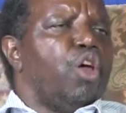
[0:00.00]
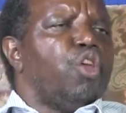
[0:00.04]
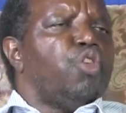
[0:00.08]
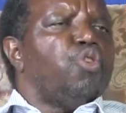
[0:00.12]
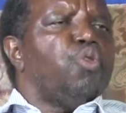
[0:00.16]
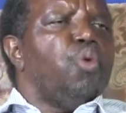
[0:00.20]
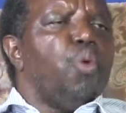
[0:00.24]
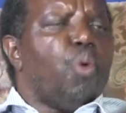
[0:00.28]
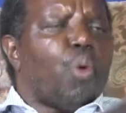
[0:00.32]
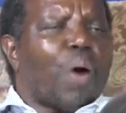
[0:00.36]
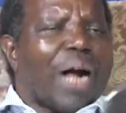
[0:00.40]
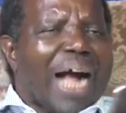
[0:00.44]

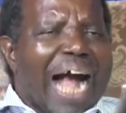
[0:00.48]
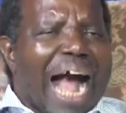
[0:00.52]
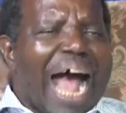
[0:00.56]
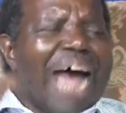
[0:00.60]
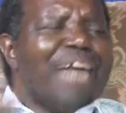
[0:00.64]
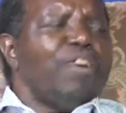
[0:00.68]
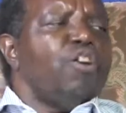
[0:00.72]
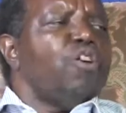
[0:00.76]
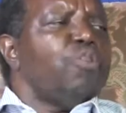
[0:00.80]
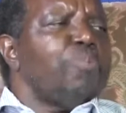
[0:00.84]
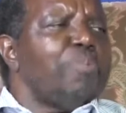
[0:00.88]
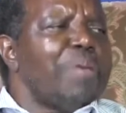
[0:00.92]
you
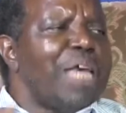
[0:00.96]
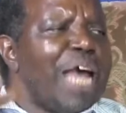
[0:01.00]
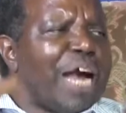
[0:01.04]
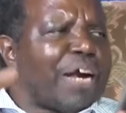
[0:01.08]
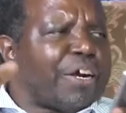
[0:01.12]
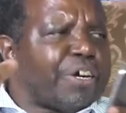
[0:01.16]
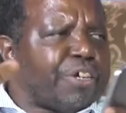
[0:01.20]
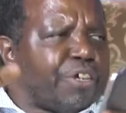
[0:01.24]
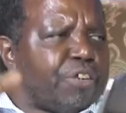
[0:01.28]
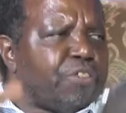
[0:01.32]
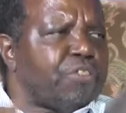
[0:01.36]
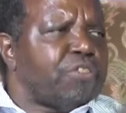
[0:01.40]
cannot be a
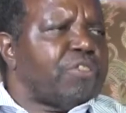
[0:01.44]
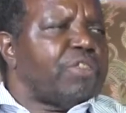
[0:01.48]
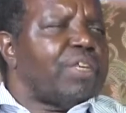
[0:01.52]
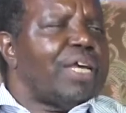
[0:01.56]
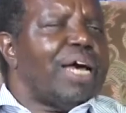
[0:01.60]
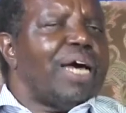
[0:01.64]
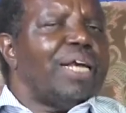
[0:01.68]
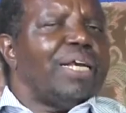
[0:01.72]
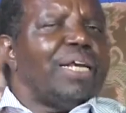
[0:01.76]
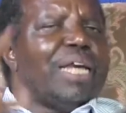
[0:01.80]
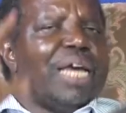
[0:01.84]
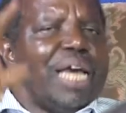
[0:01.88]

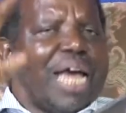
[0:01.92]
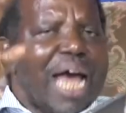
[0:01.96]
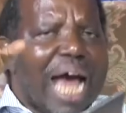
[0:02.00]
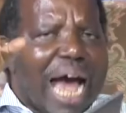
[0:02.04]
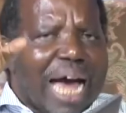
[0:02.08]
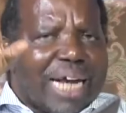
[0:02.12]
Christian